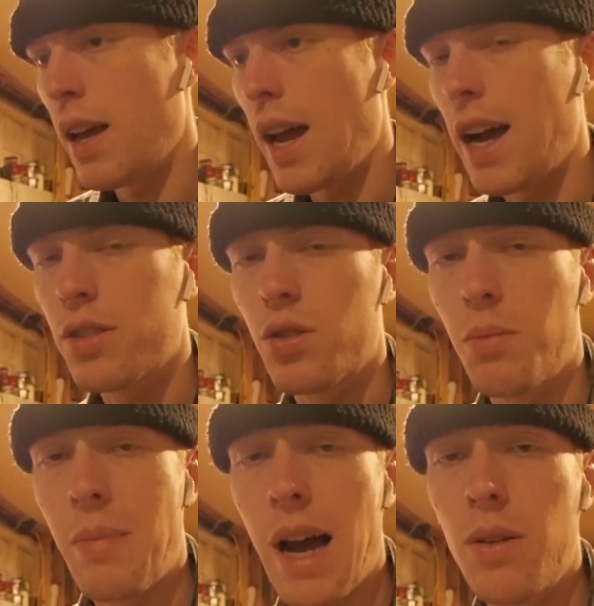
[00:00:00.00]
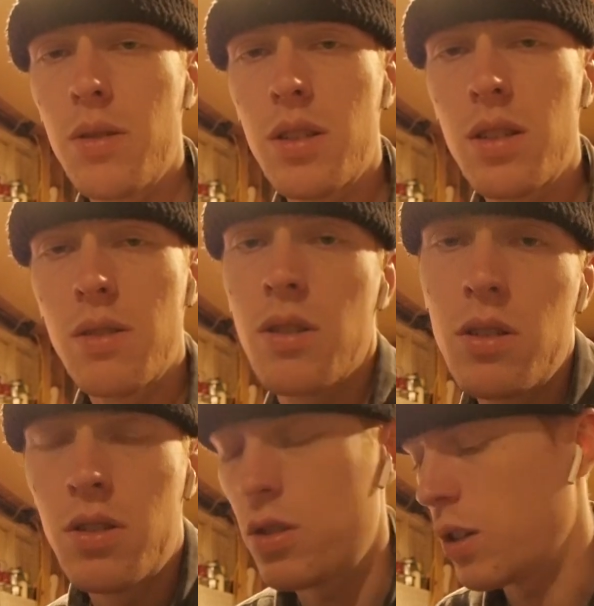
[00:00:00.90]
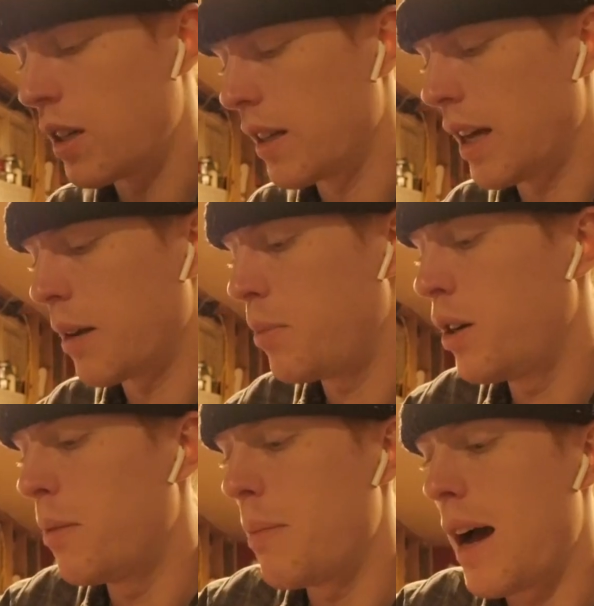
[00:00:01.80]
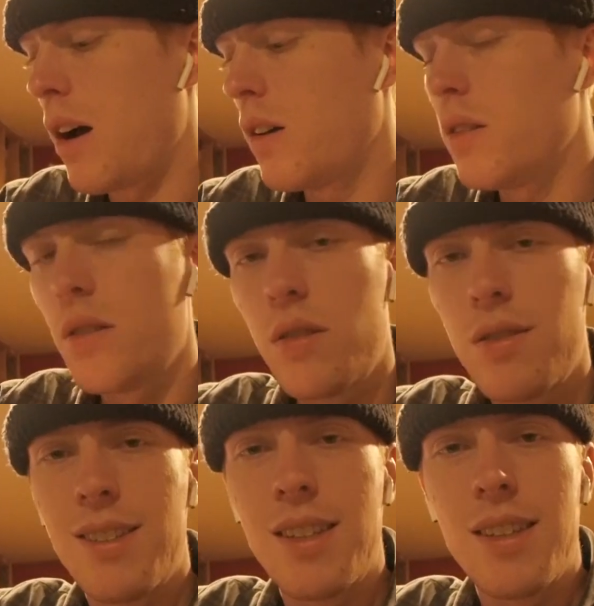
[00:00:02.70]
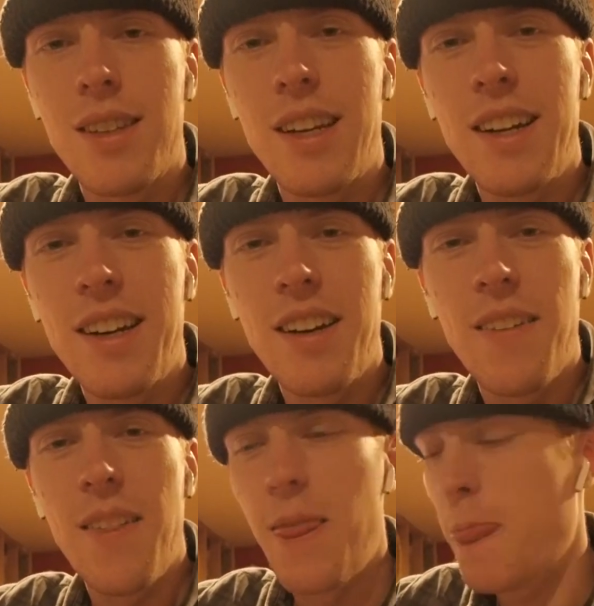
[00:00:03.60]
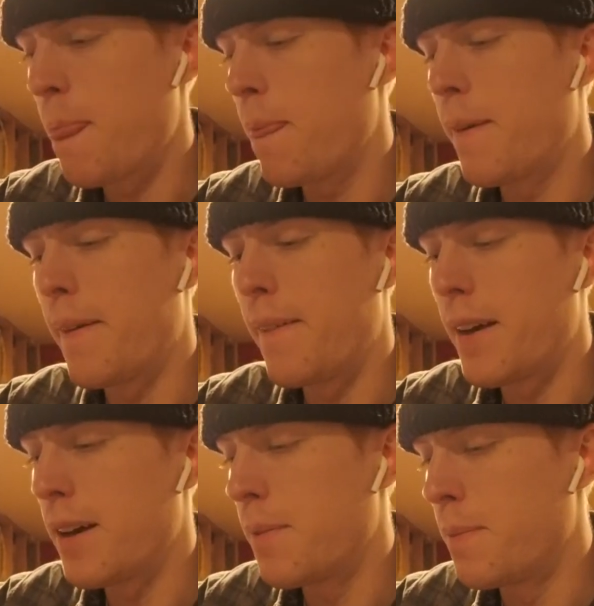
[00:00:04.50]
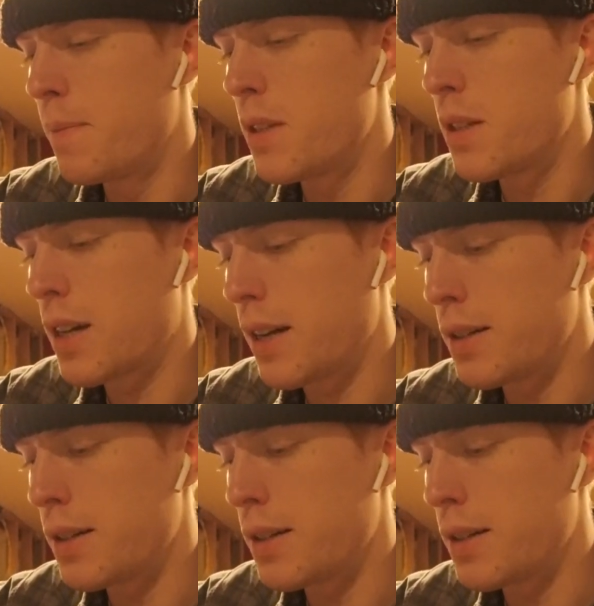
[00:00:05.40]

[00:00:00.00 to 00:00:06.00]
actual mounts, so you can like put a mount here, and you kind of